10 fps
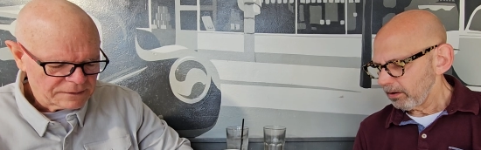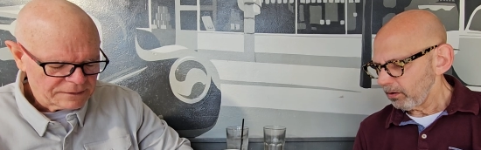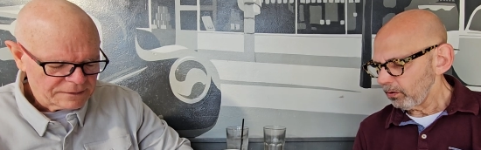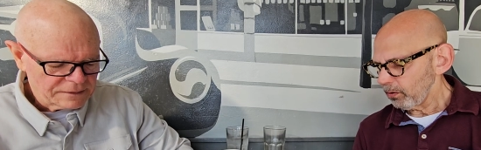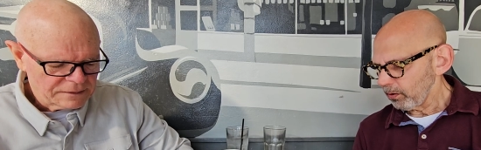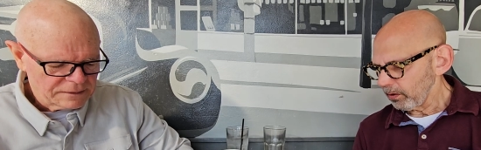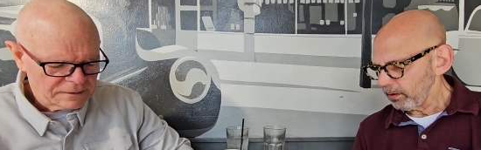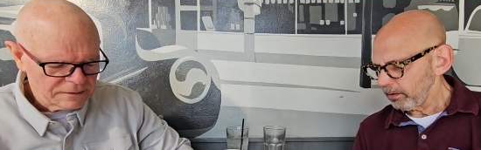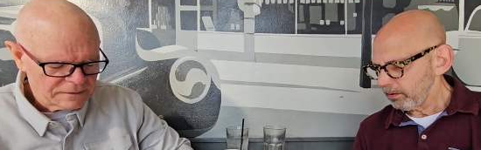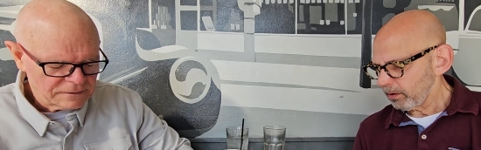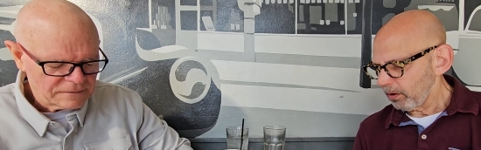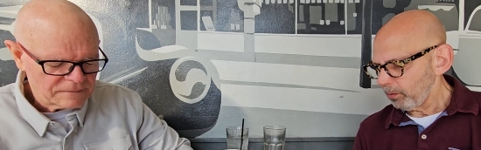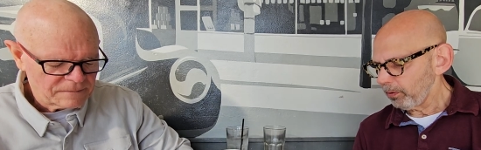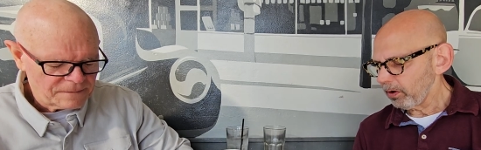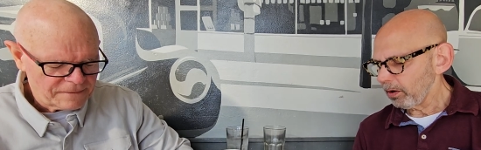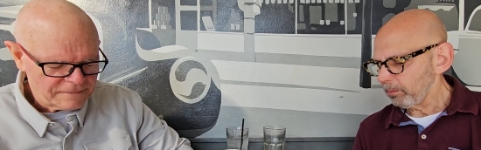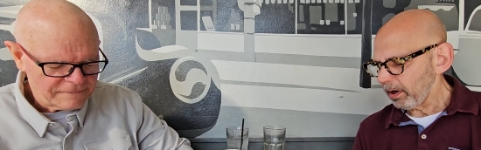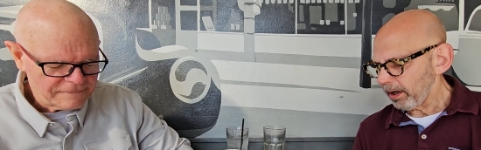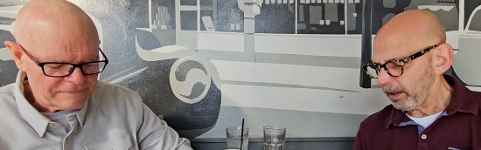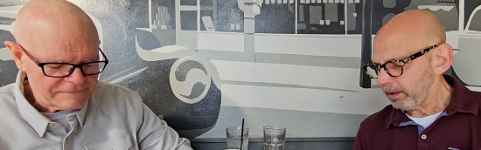Speaker 1: Oh Lord, open our
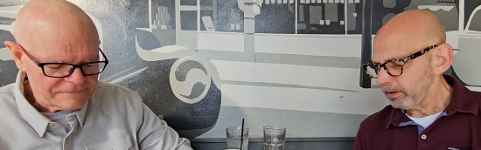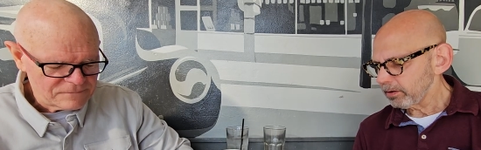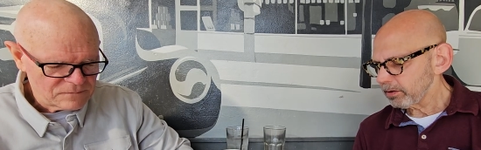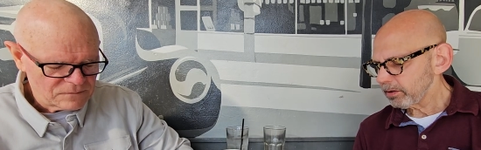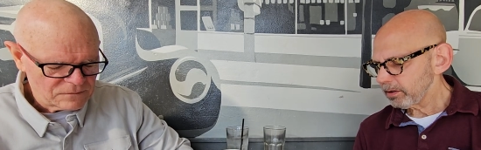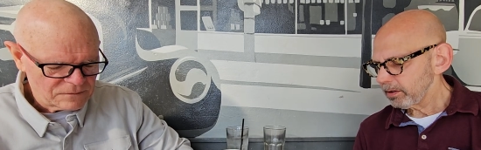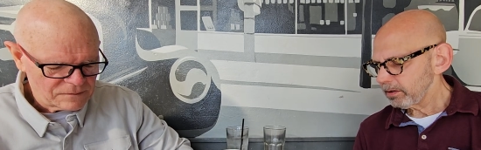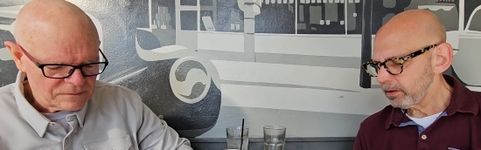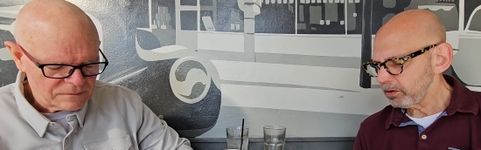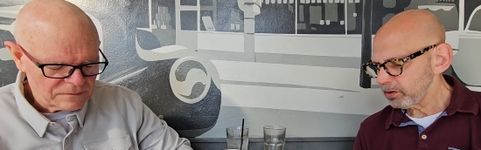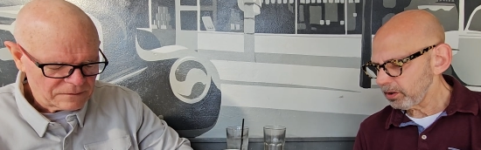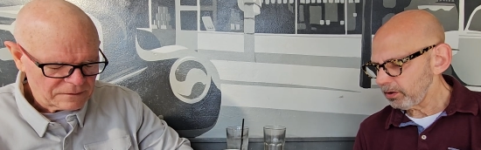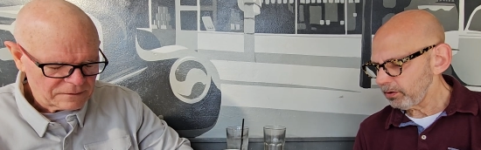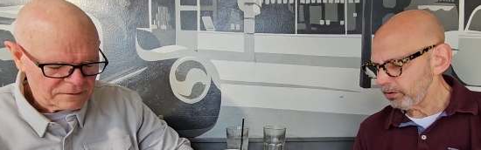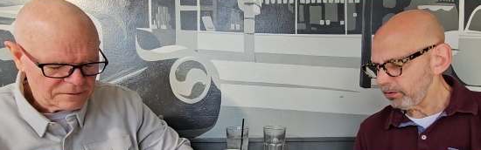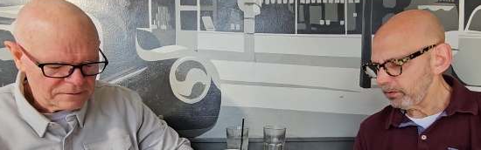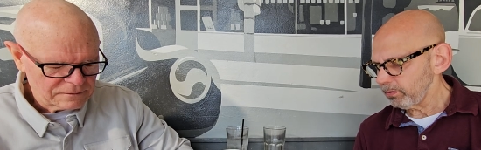minds to see you